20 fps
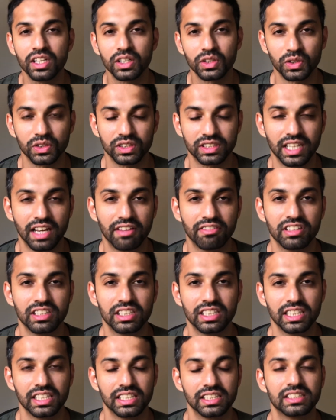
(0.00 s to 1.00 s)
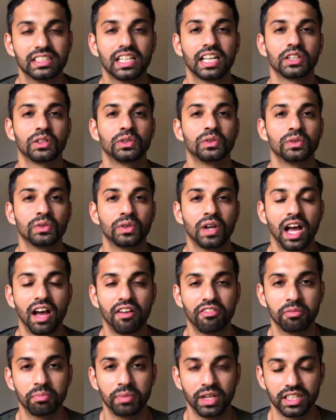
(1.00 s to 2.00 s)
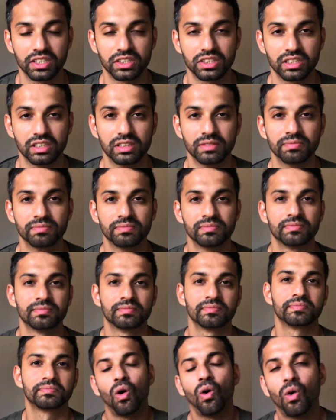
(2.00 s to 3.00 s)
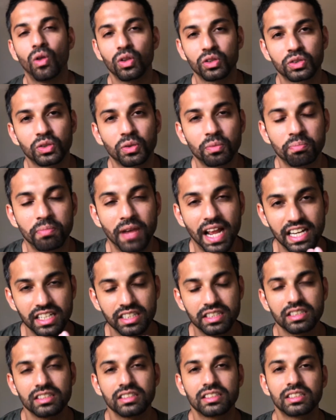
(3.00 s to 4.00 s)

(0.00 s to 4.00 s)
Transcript: your 70s that you have a pension. Also, pensions